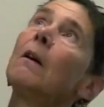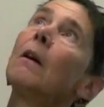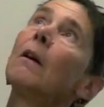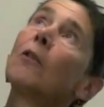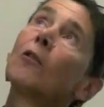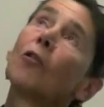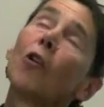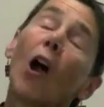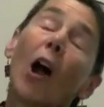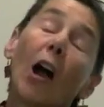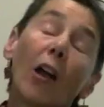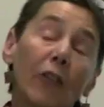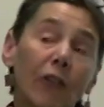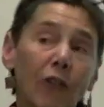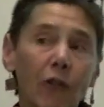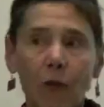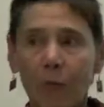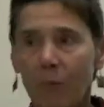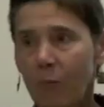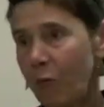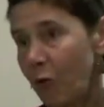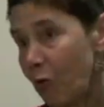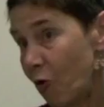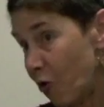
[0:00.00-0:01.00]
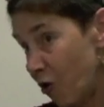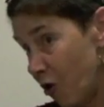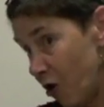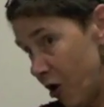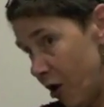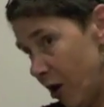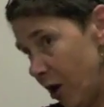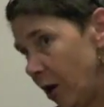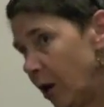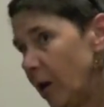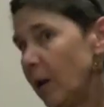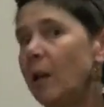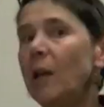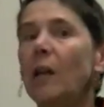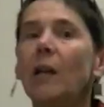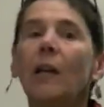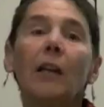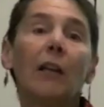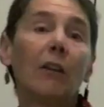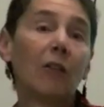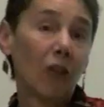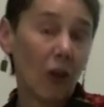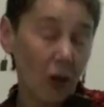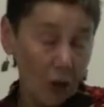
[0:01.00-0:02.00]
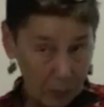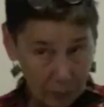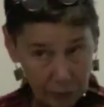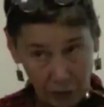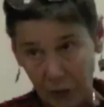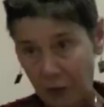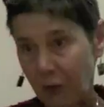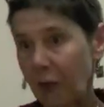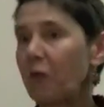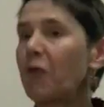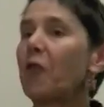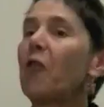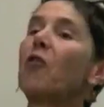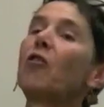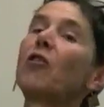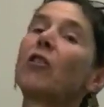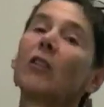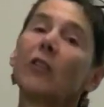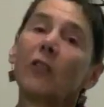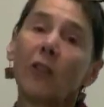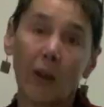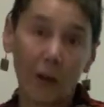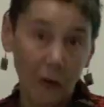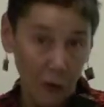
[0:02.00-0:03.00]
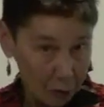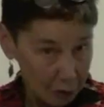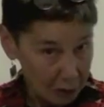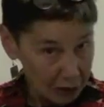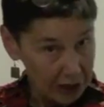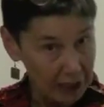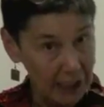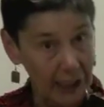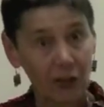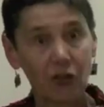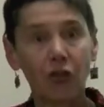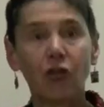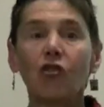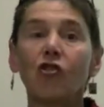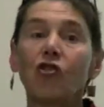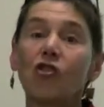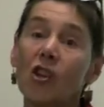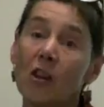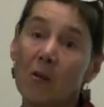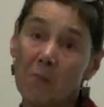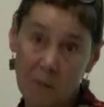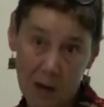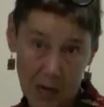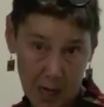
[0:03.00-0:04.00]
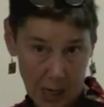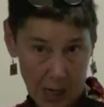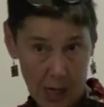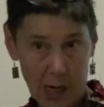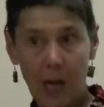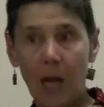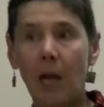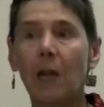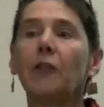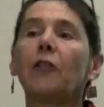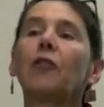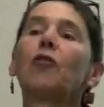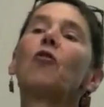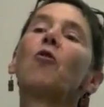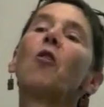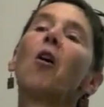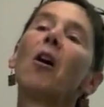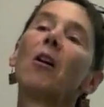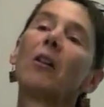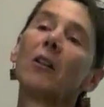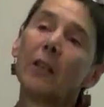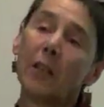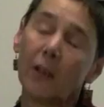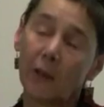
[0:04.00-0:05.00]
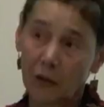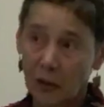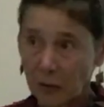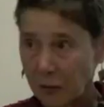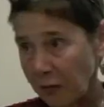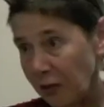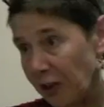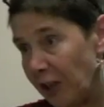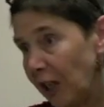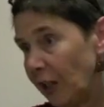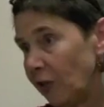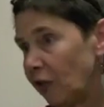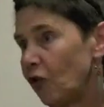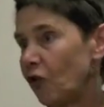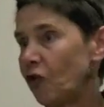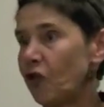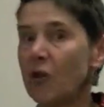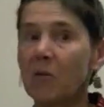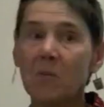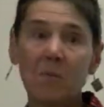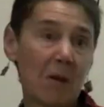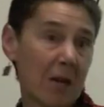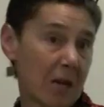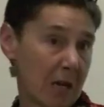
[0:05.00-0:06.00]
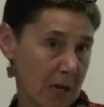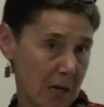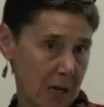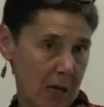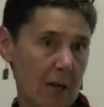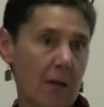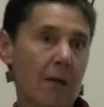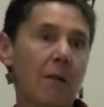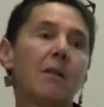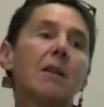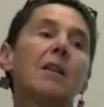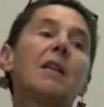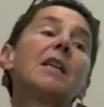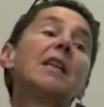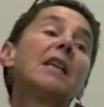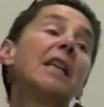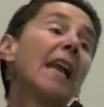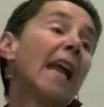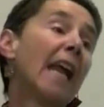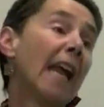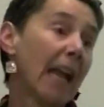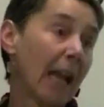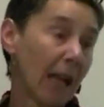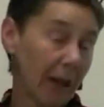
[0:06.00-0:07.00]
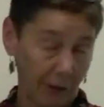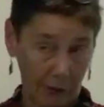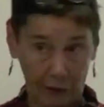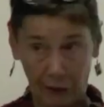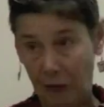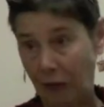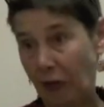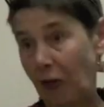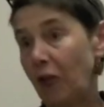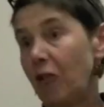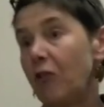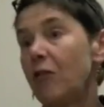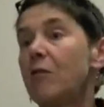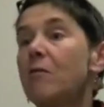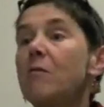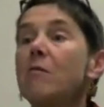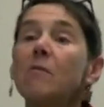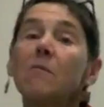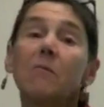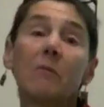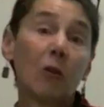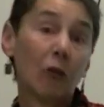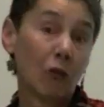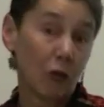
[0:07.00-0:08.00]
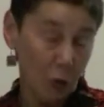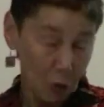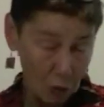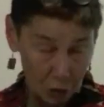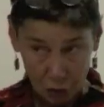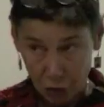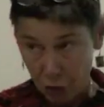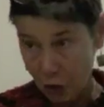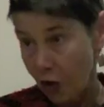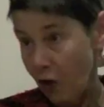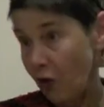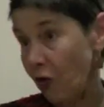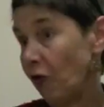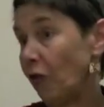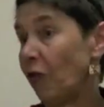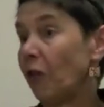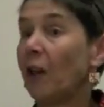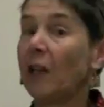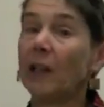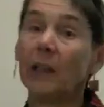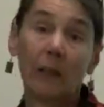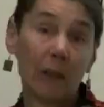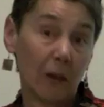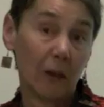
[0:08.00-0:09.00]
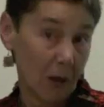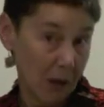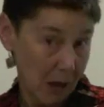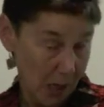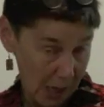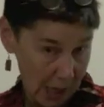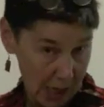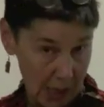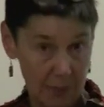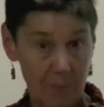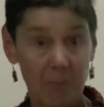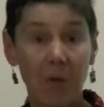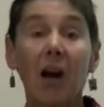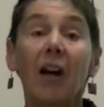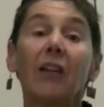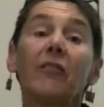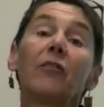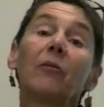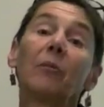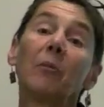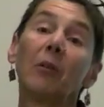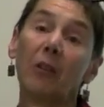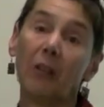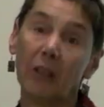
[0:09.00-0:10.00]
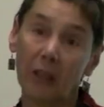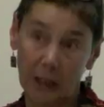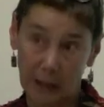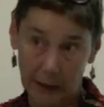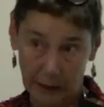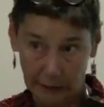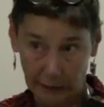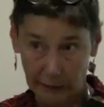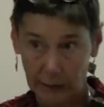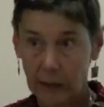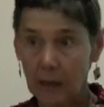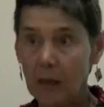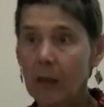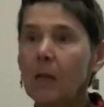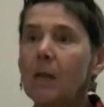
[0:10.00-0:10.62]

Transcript: across the board in terms of a focus on the relationship and the qualities of relationship that enhance mutual growth and learning possibilities.